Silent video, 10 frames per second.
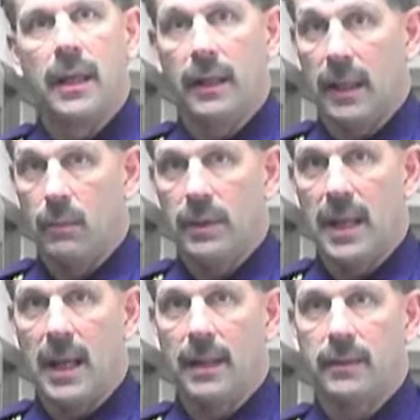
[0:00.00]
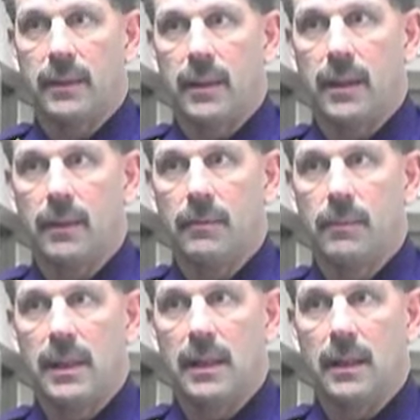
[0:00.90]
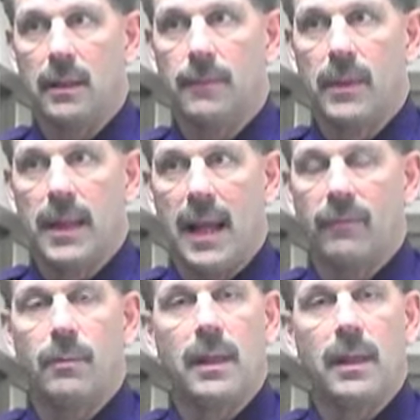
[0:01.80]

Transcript: and they would not have to